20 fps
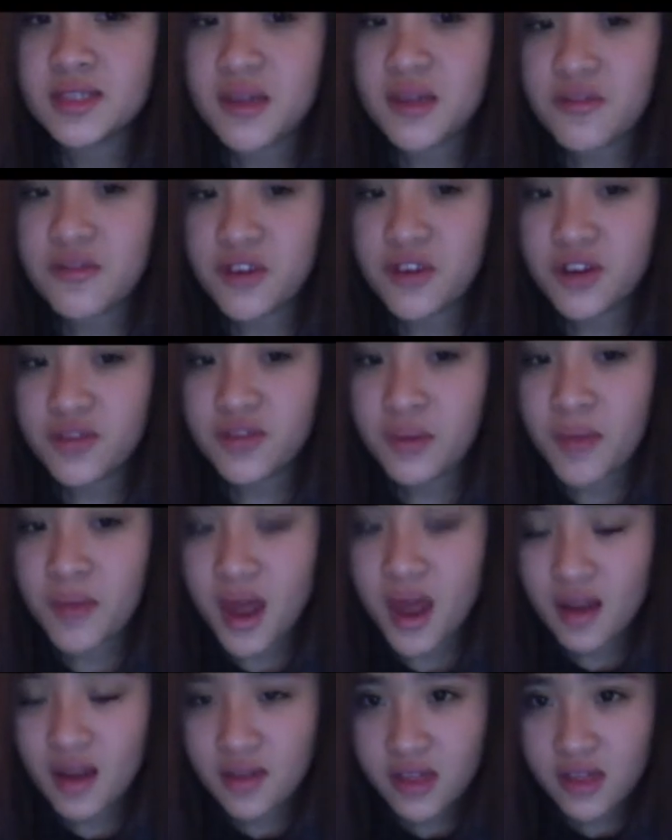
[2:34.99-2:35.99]
be
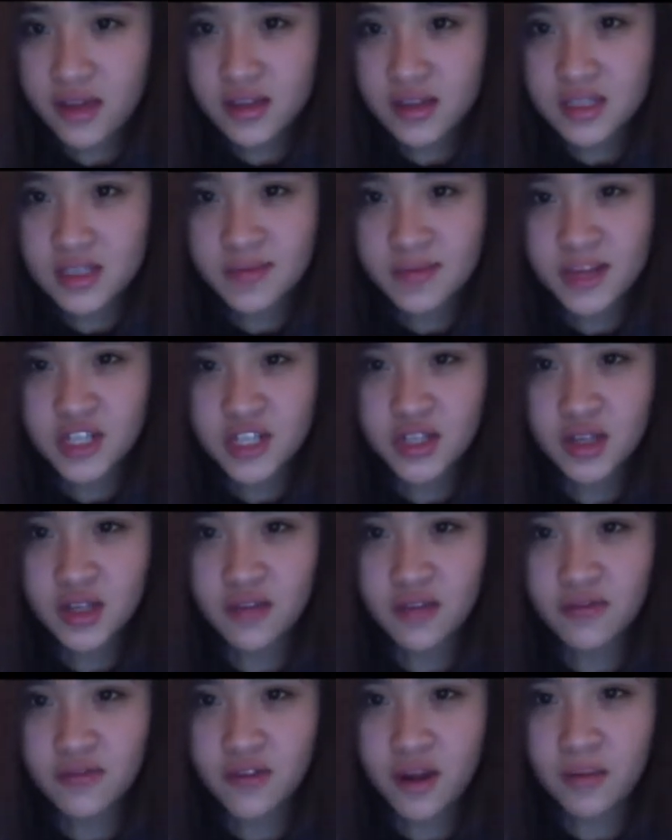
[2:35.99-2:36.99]
suffer from anything,
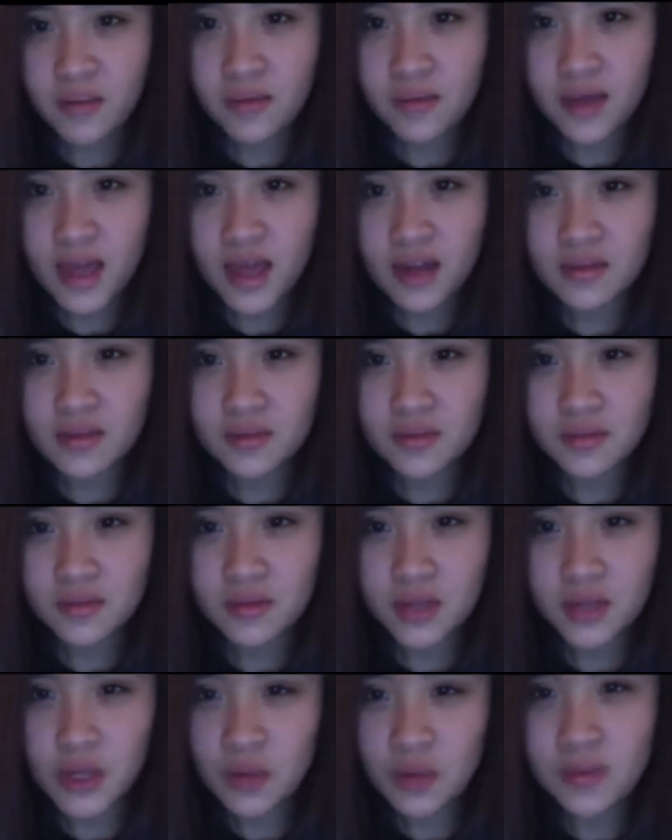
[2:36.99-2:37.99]
especially from
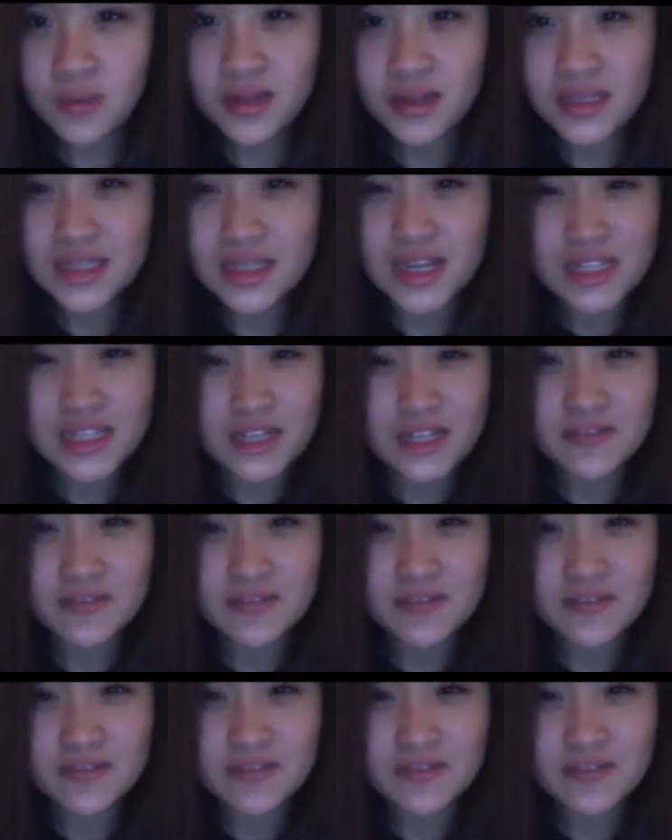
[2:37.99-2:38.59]
any human